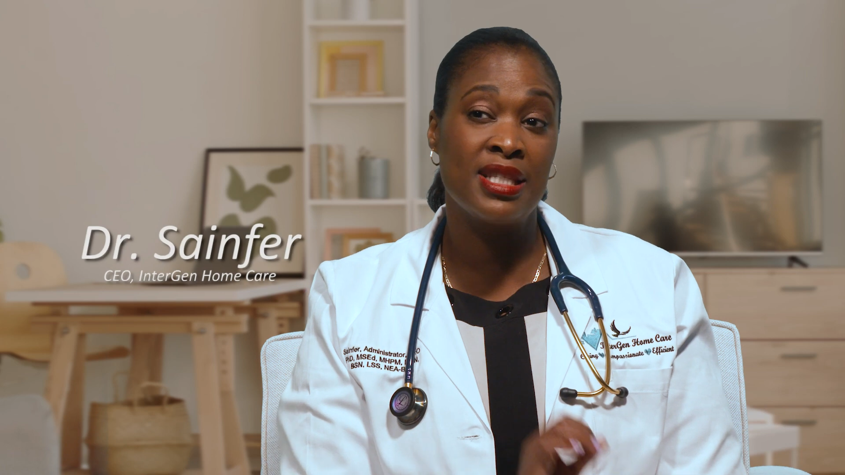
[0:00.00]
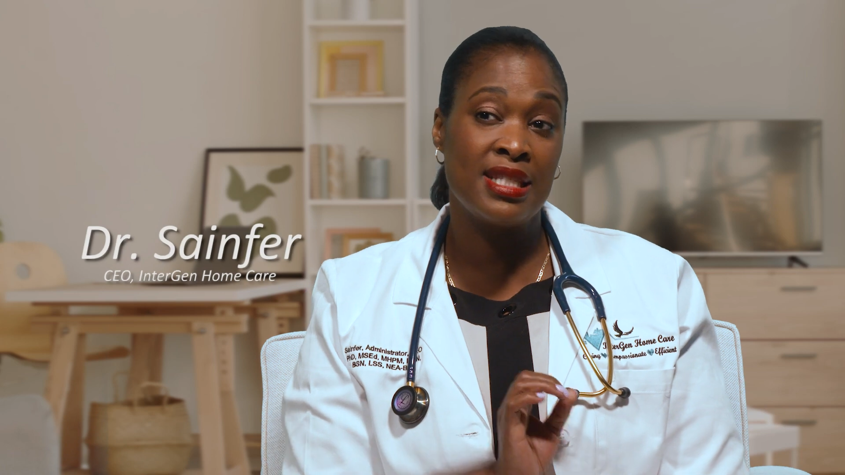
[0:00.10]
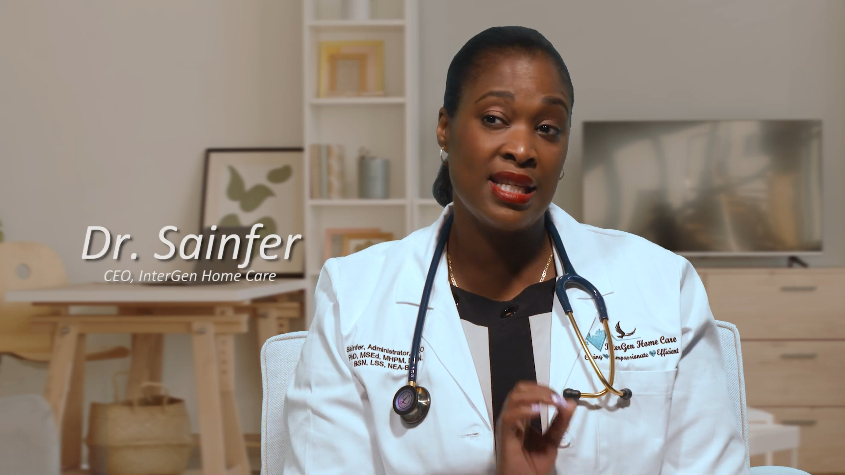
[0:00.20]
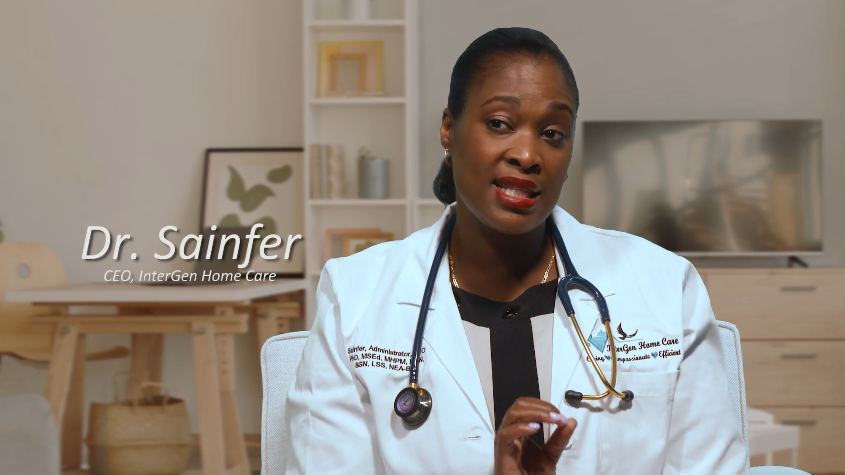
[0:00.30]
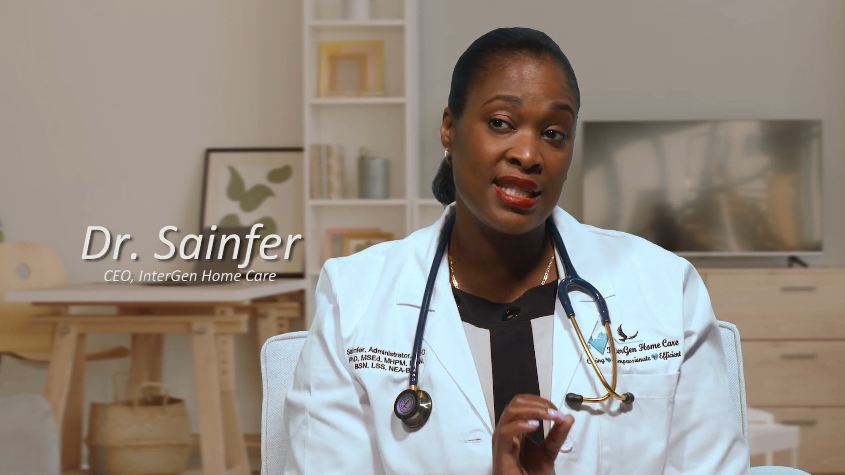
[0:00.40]

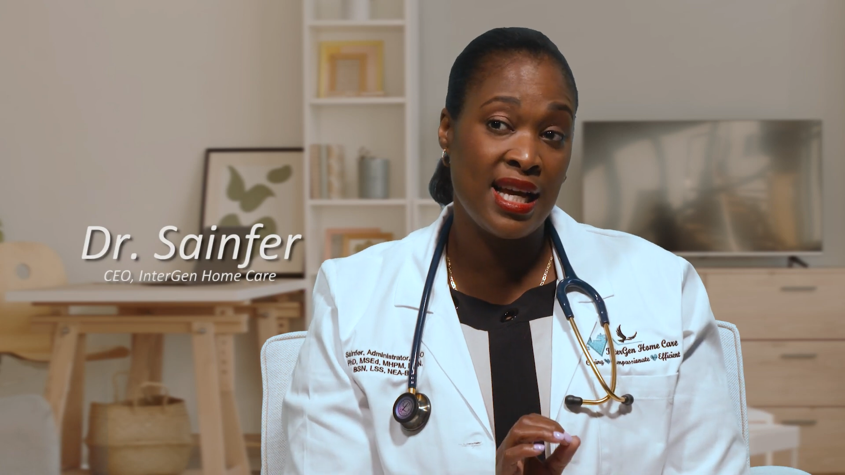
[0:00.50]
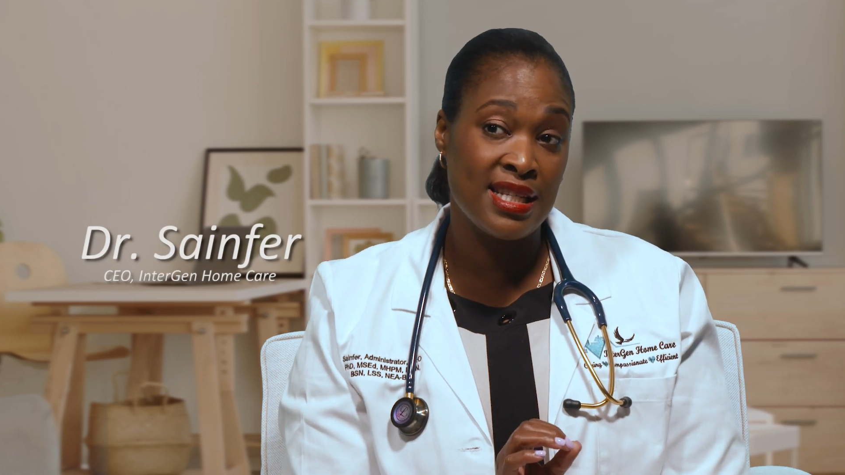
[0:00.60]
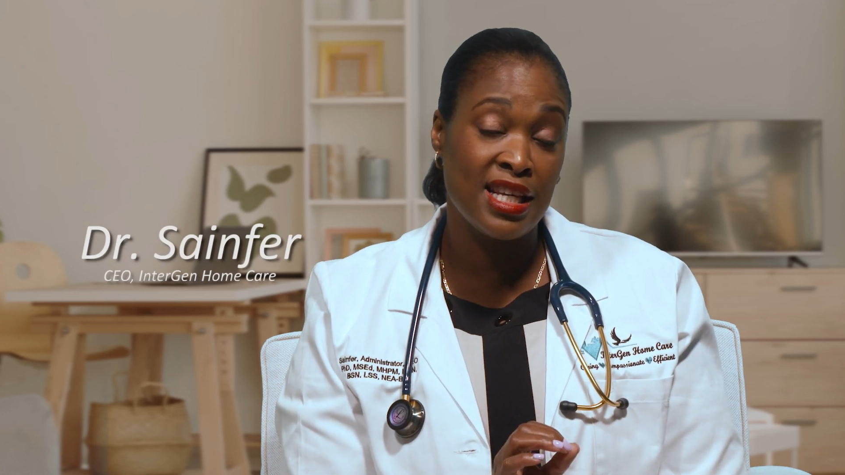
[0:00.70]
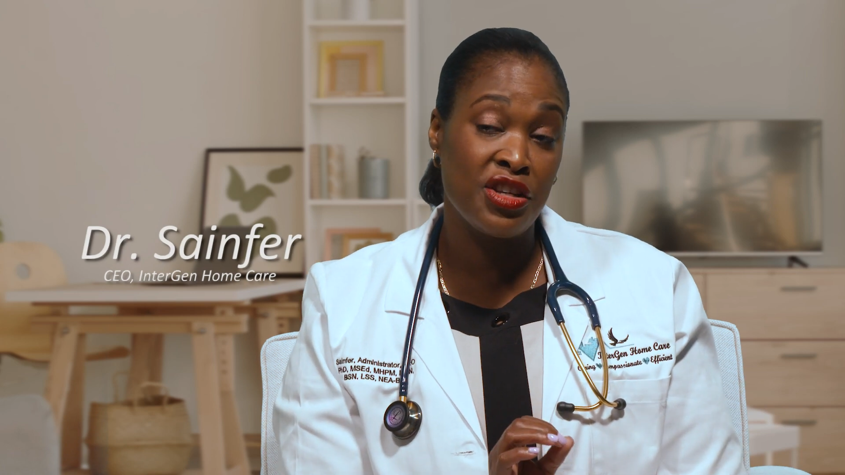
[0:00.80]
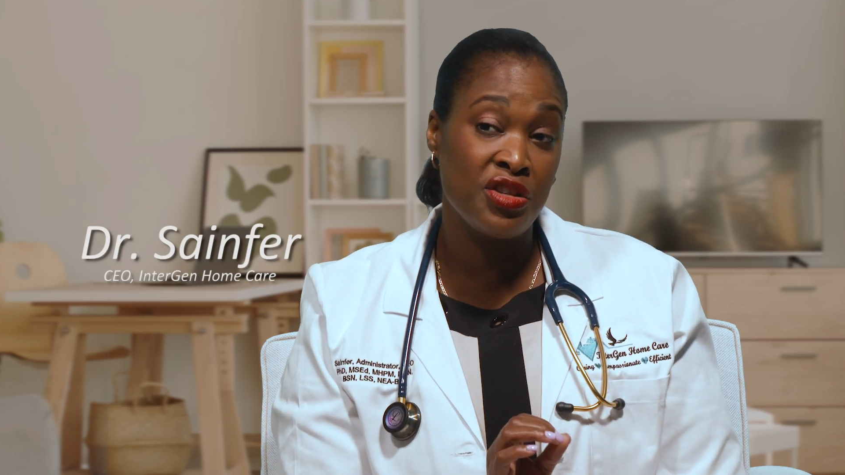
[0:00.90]
6
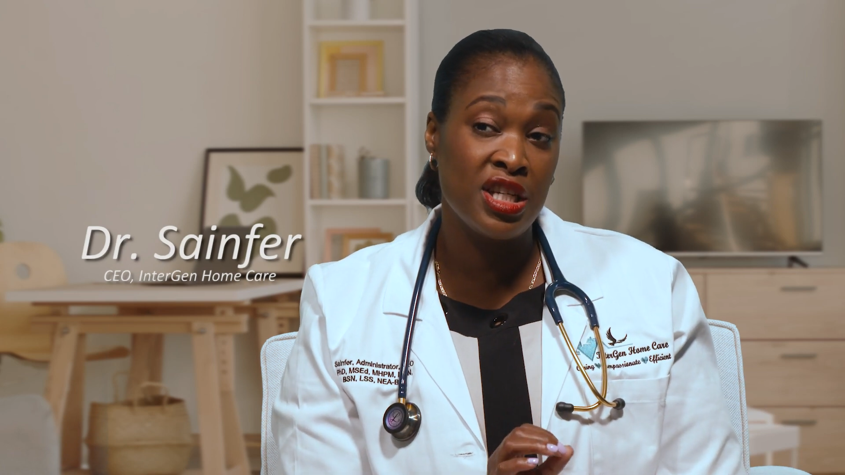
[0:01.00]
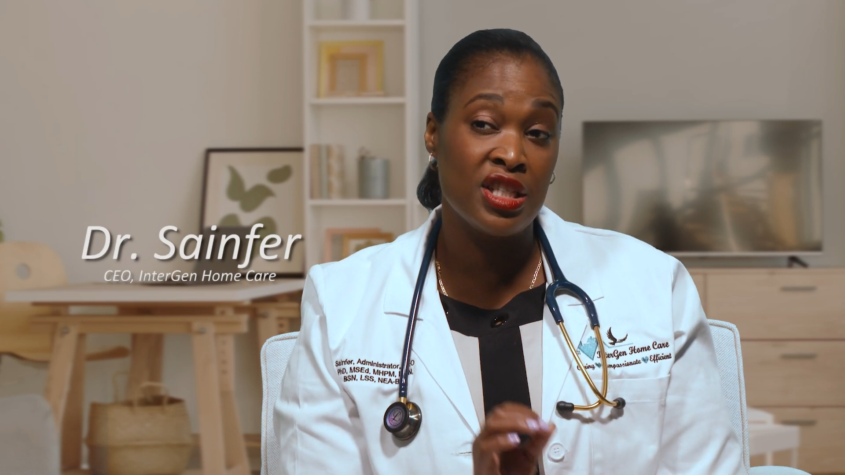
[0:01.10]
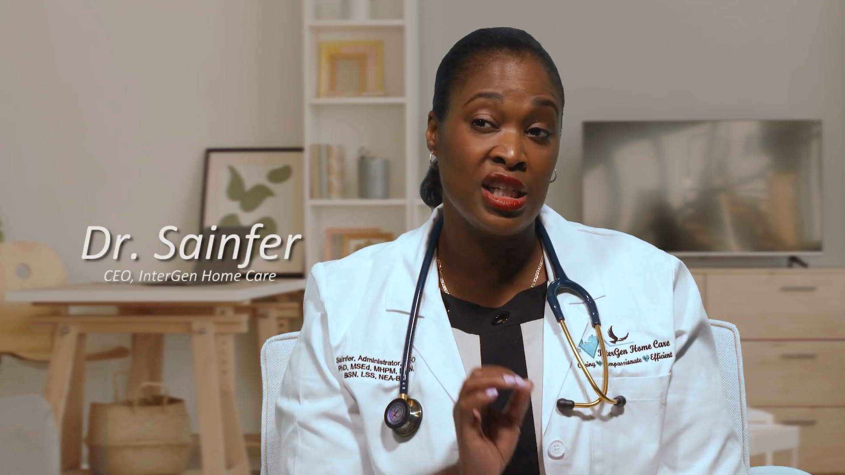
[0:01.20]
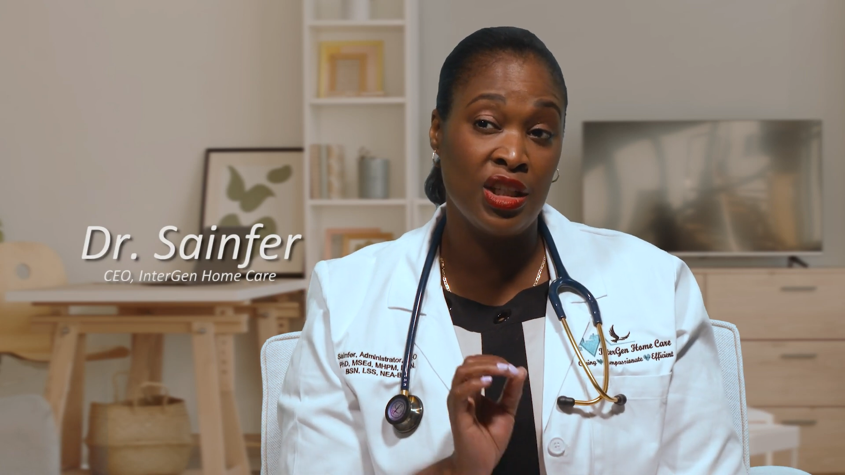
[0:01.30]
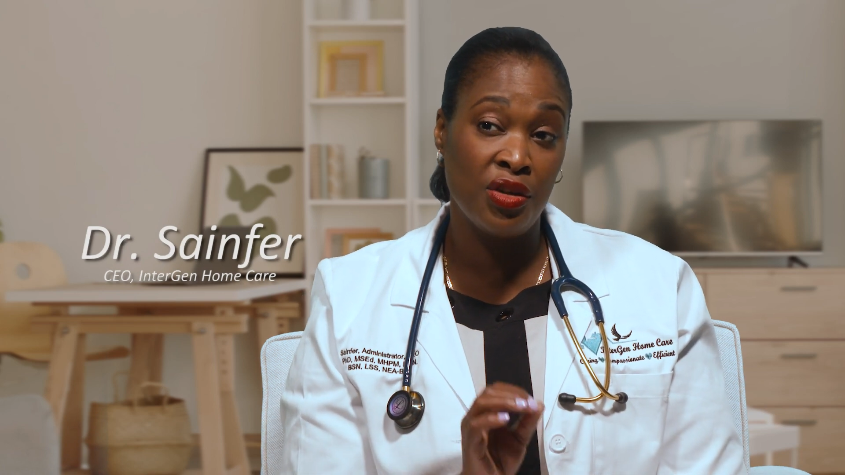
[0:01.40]
signs that you need
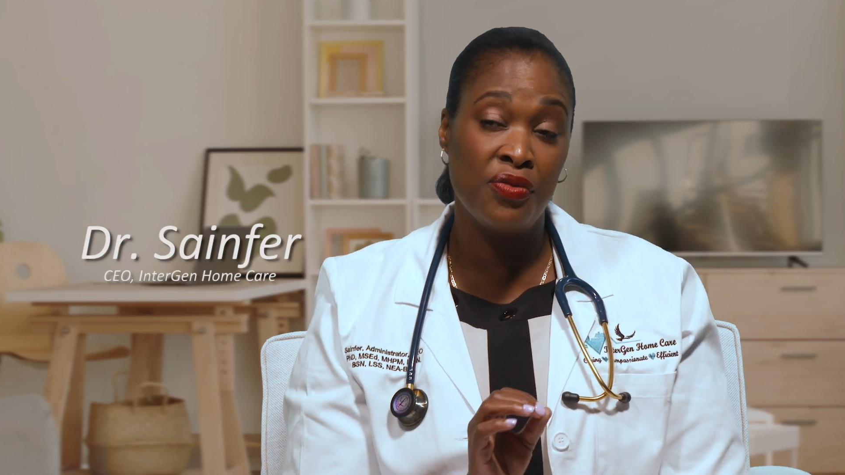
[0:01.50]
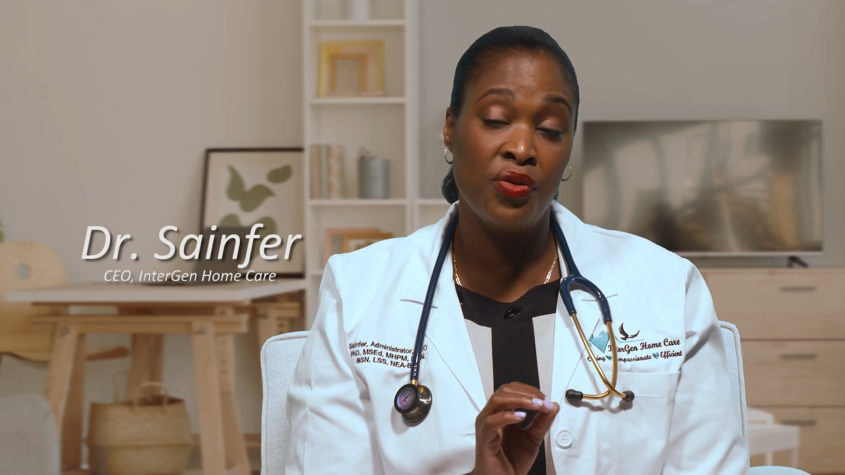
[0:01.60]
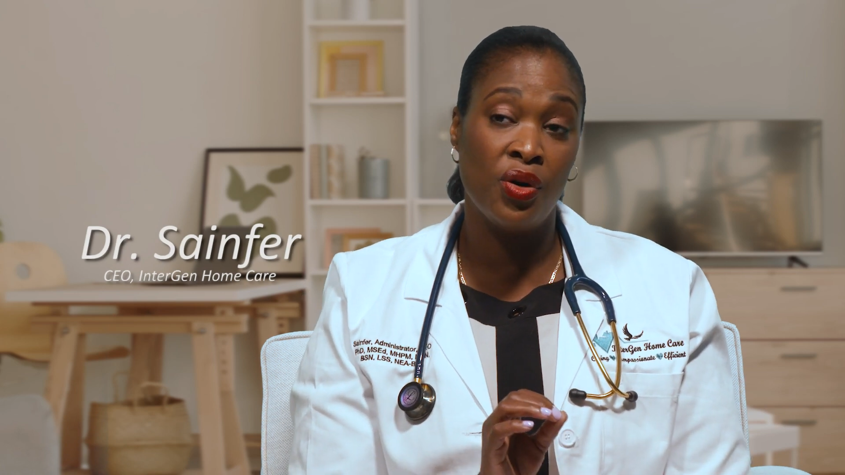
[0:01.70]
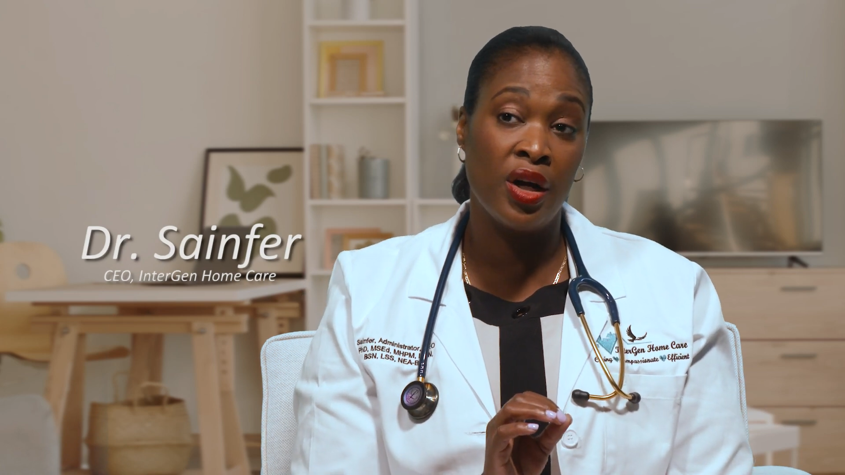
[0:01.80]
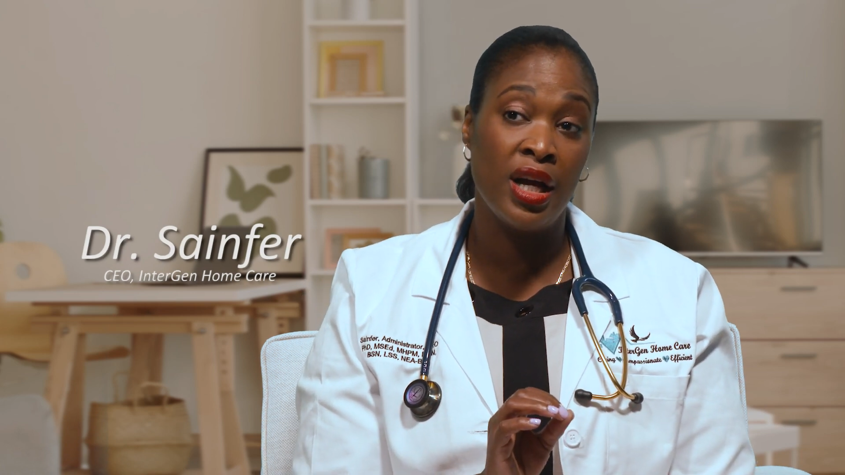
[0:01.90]
to look
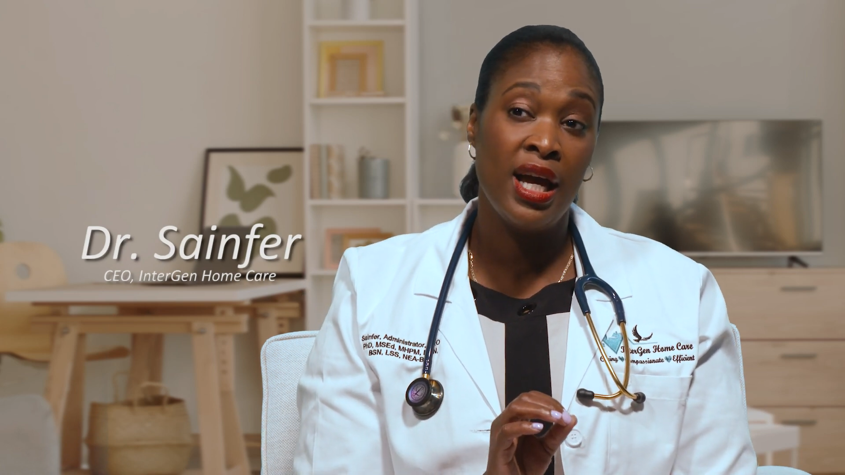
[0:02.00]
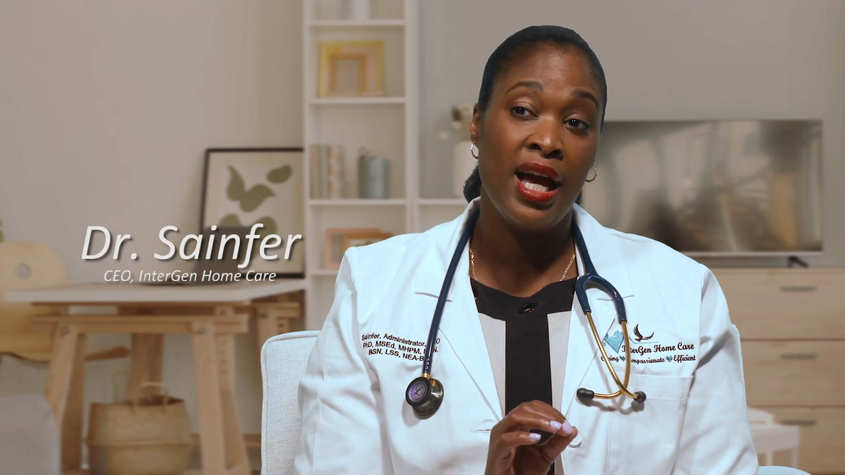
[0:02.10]
for,